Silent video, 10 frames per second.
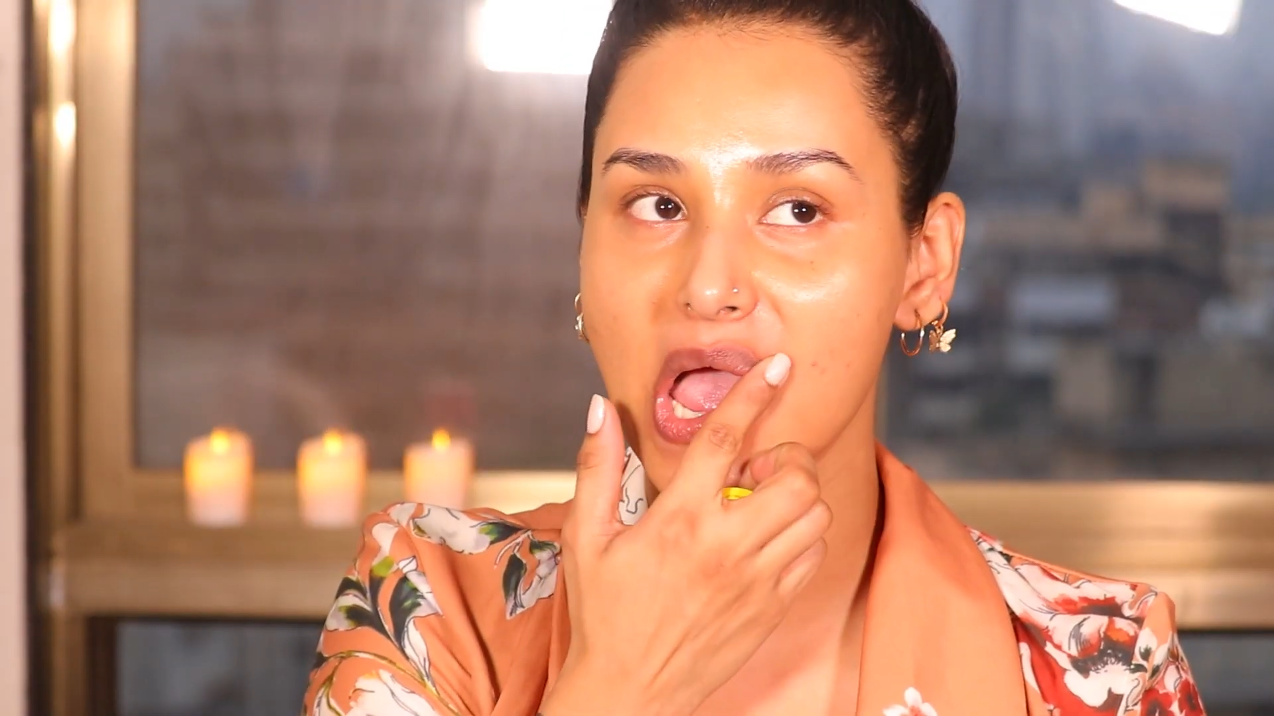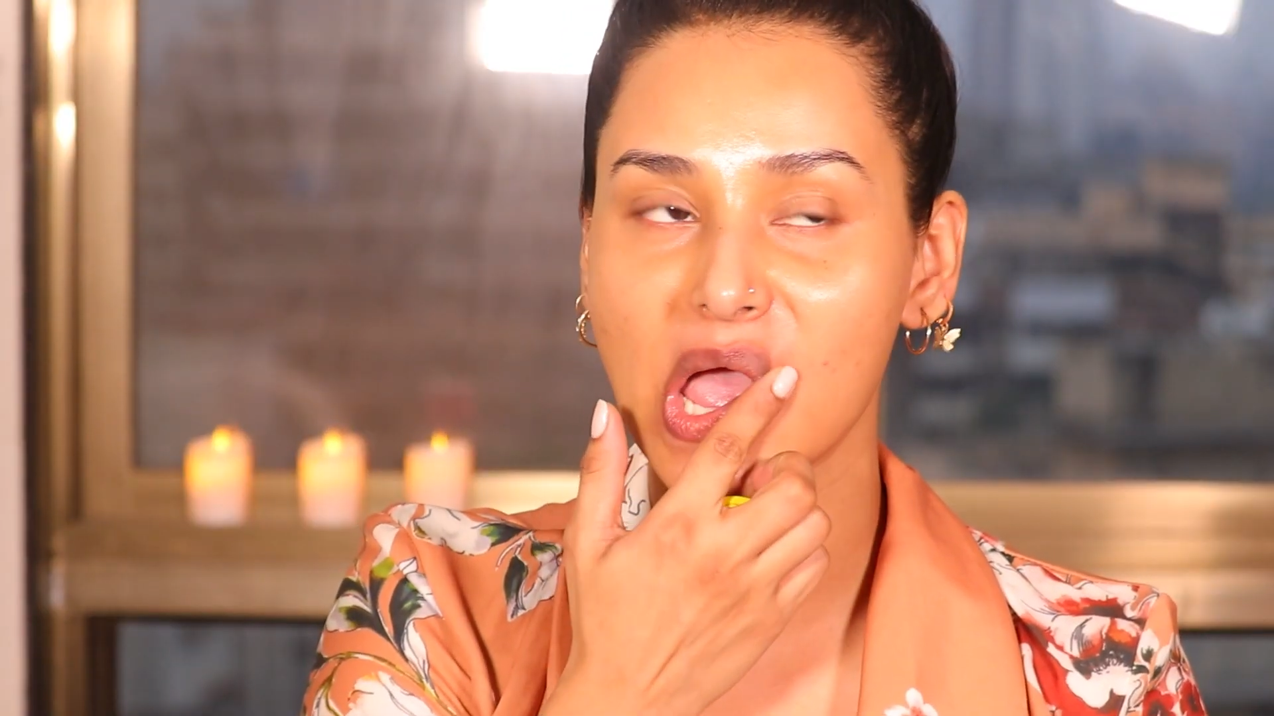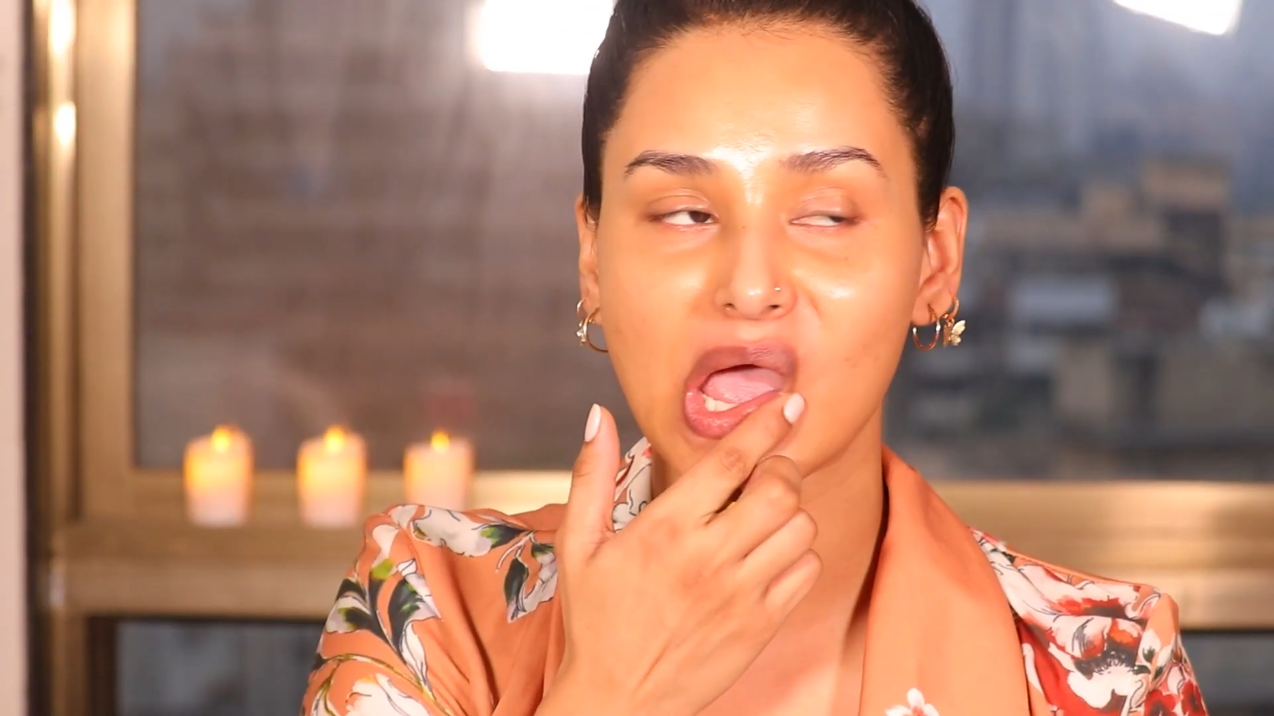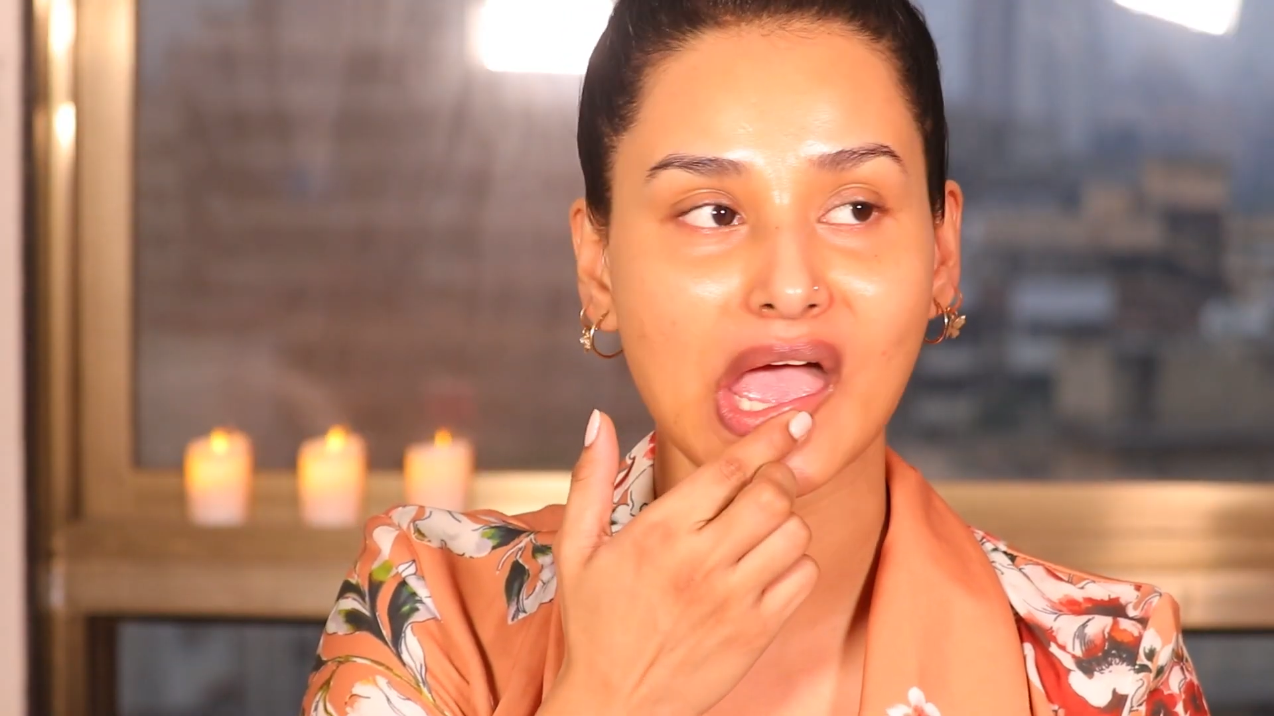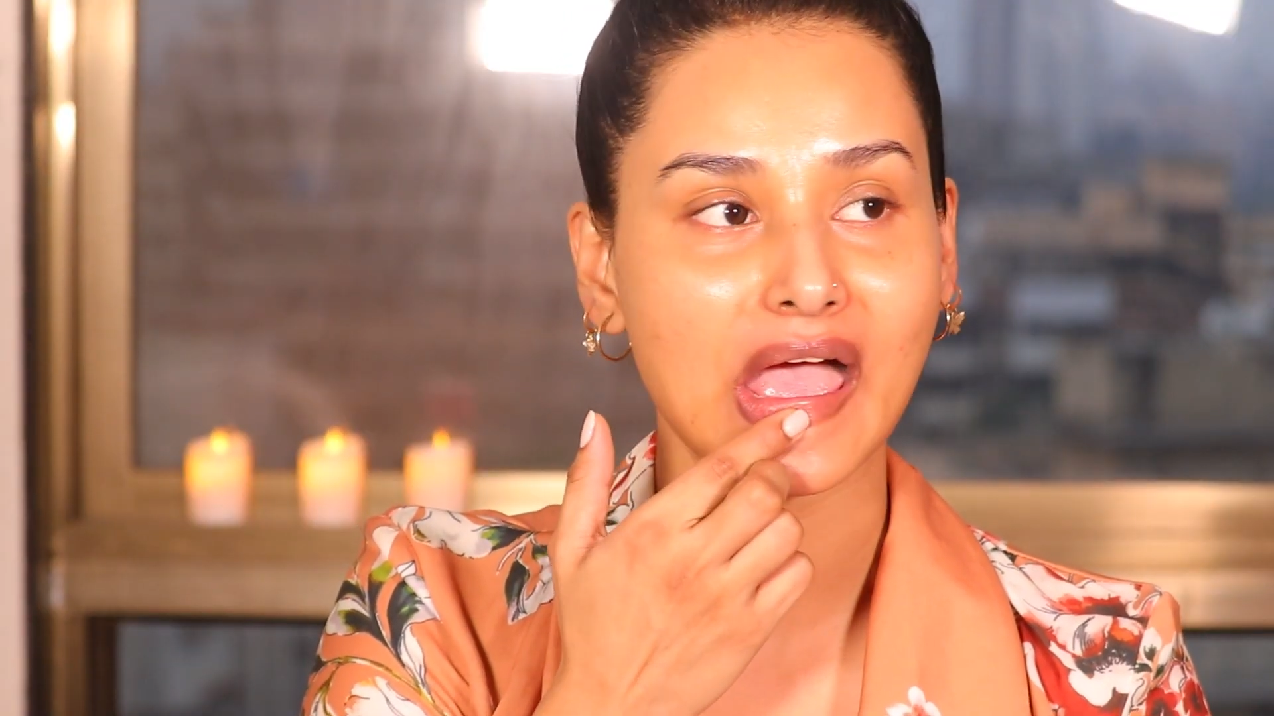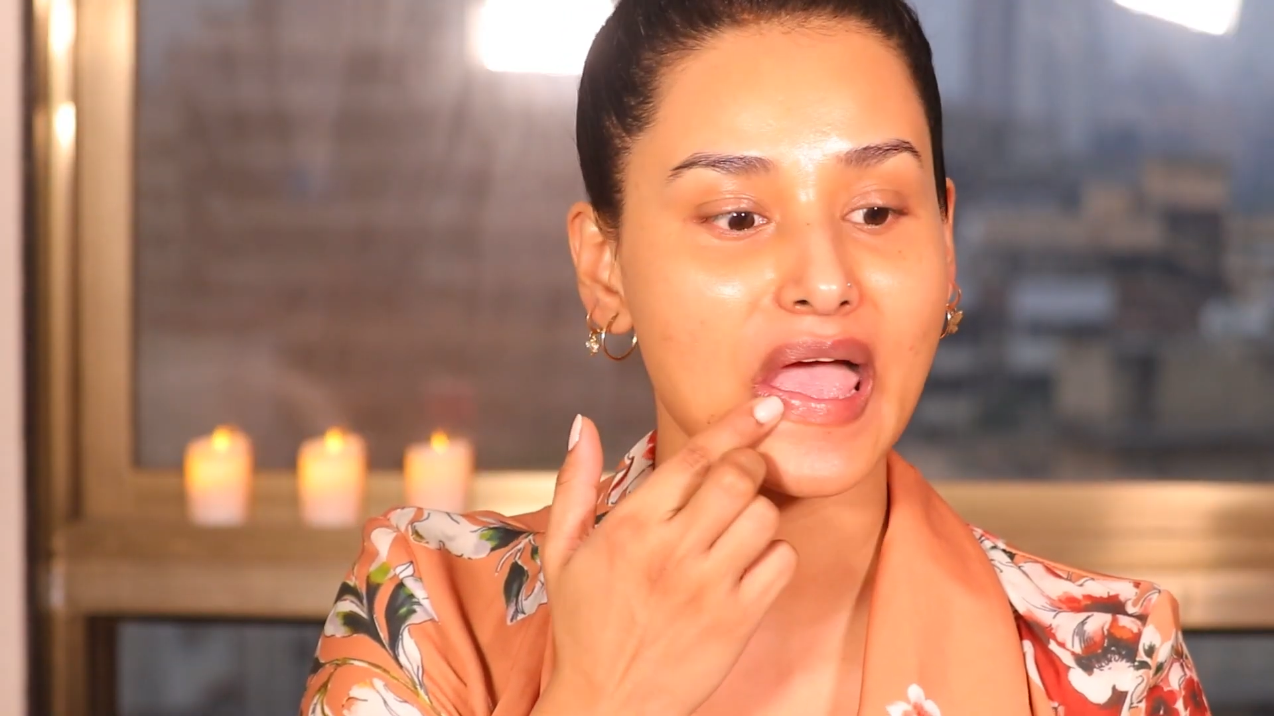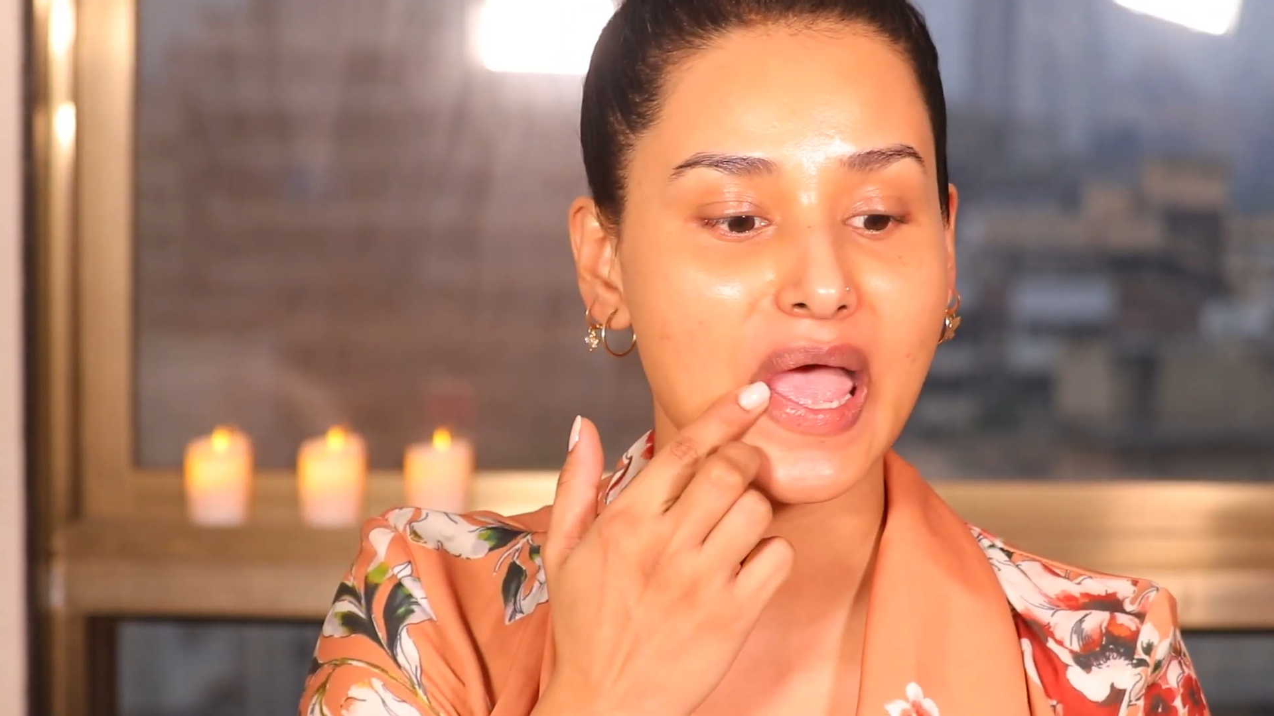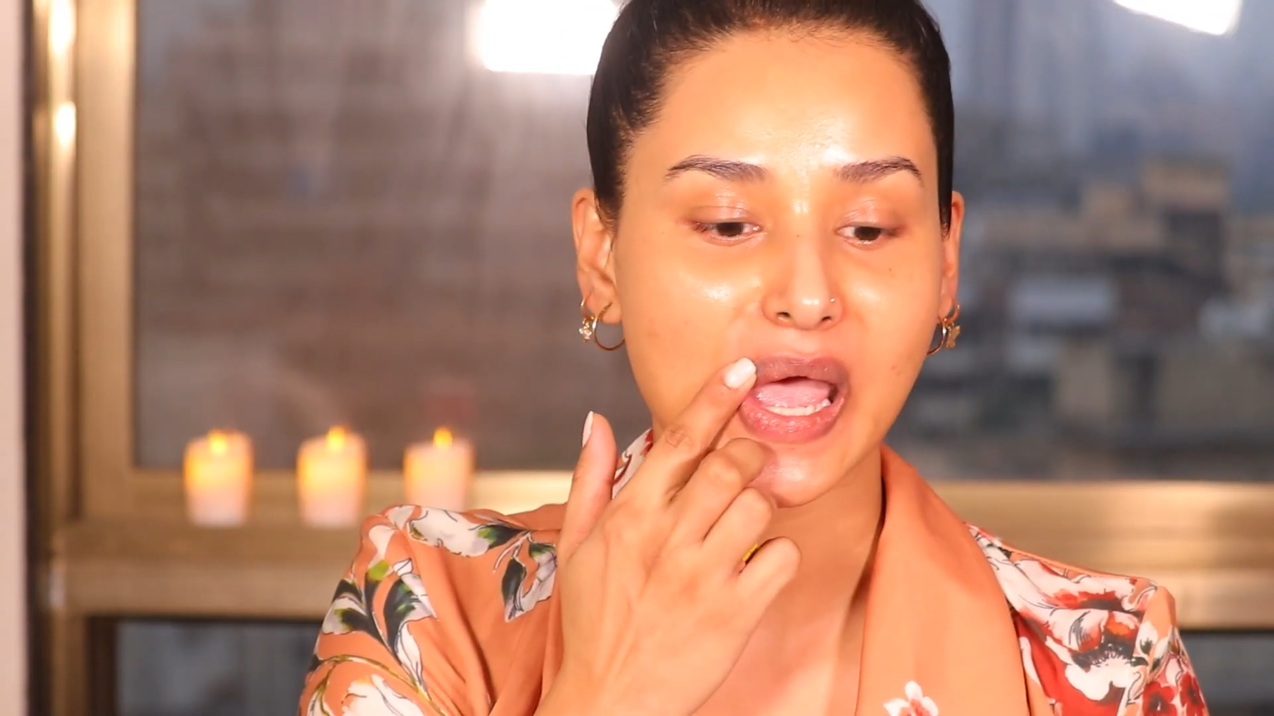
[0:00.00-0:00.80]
I